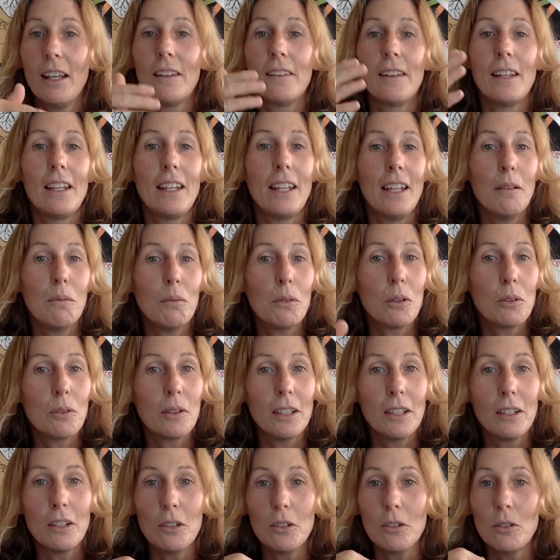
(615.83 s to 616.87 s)
They keep
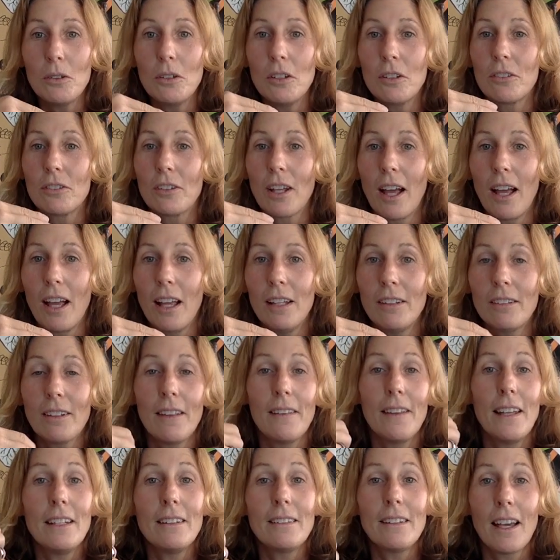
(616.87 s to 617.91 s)
doing new designs
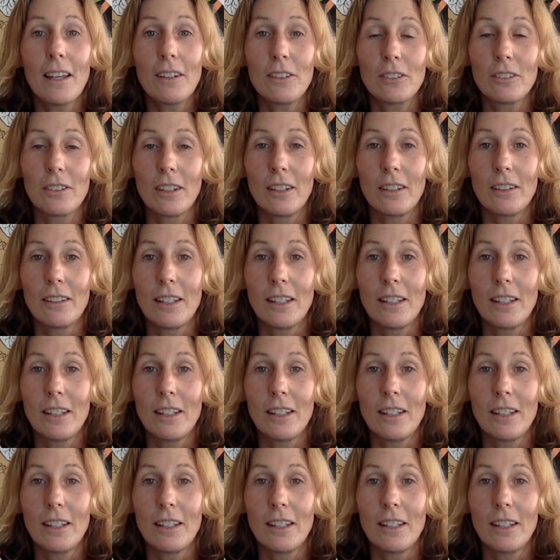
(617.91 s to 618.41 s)
and they test it.